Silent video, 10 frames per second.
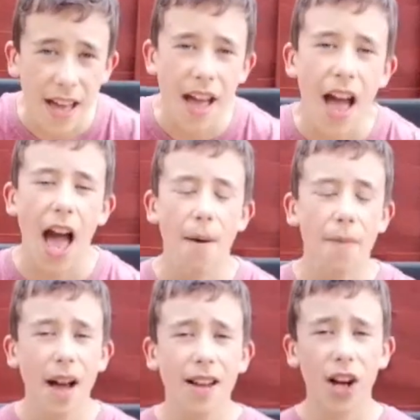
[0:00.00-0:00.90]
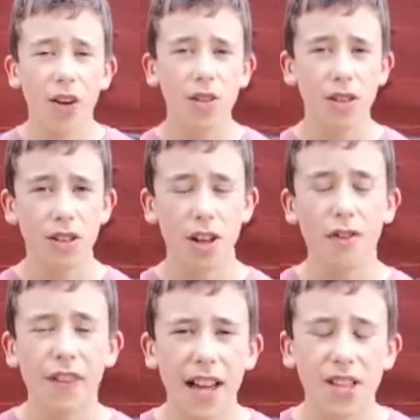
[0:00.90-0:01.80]
Um, and go, don't
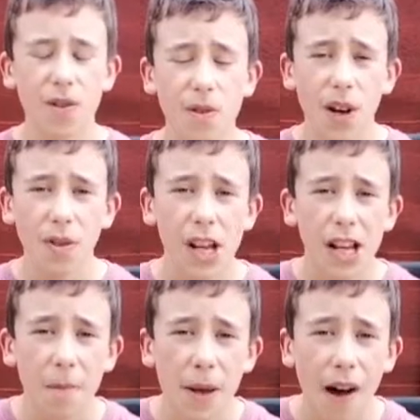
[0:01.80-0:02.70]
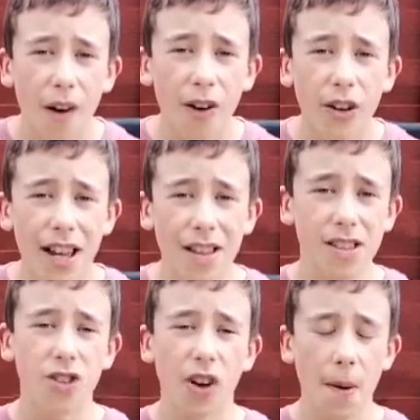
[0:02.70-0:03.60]
forget to go check me out on
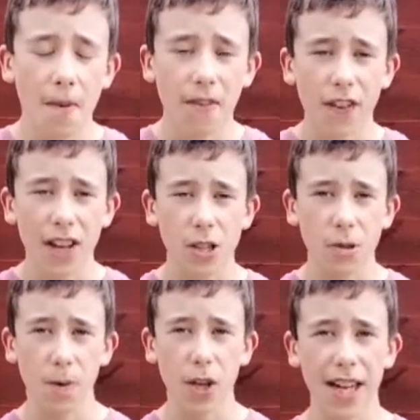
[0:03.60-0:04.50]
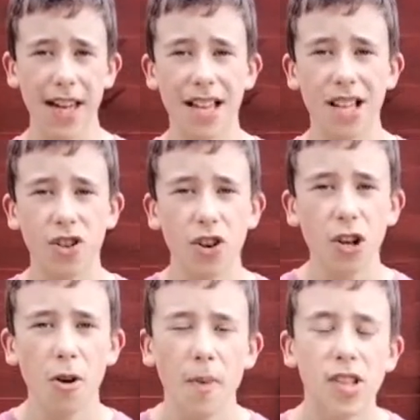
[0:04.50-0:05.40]
Instagram and Facebook. It is Grow Your
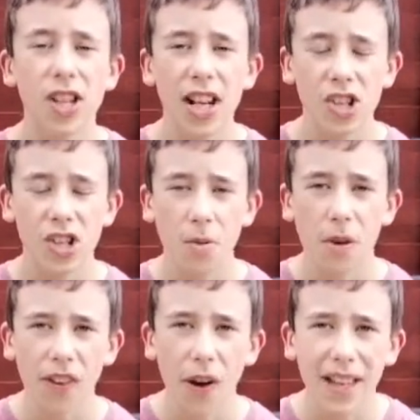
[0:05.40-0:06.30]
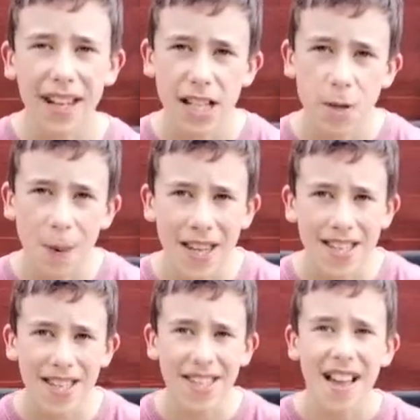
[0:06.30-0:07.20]
Imagination without any spaces.